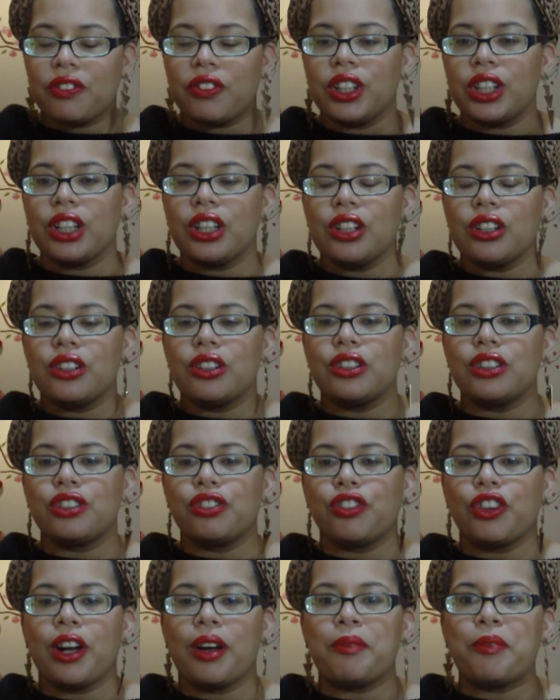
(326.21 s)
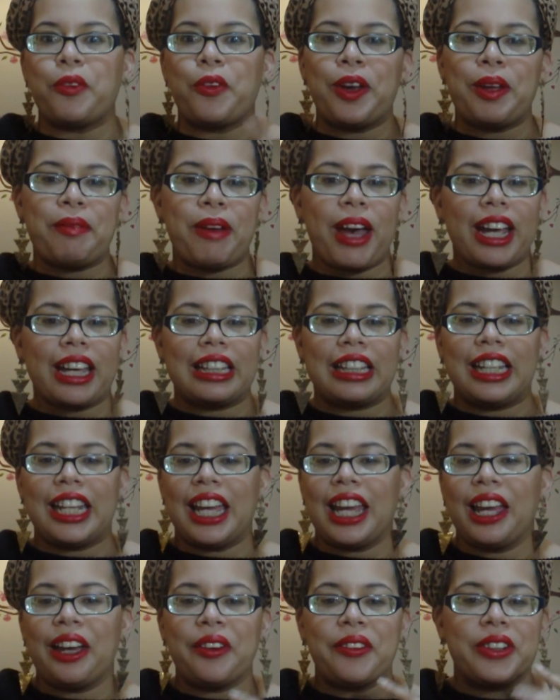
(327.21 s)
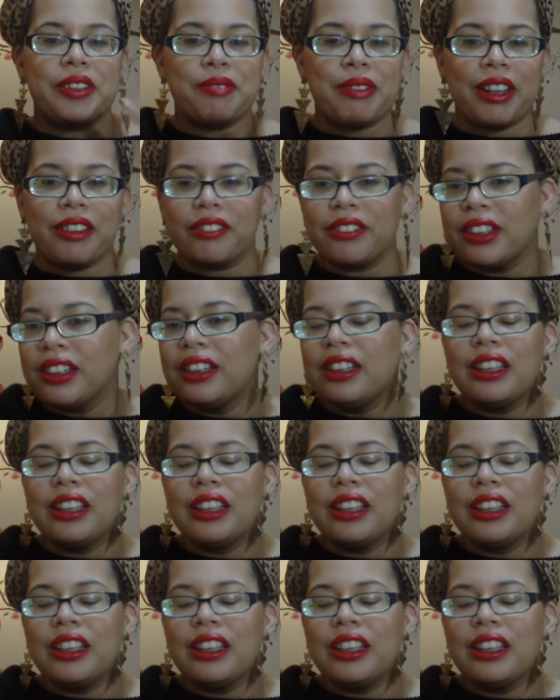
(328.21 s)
videos from way back in the day when my,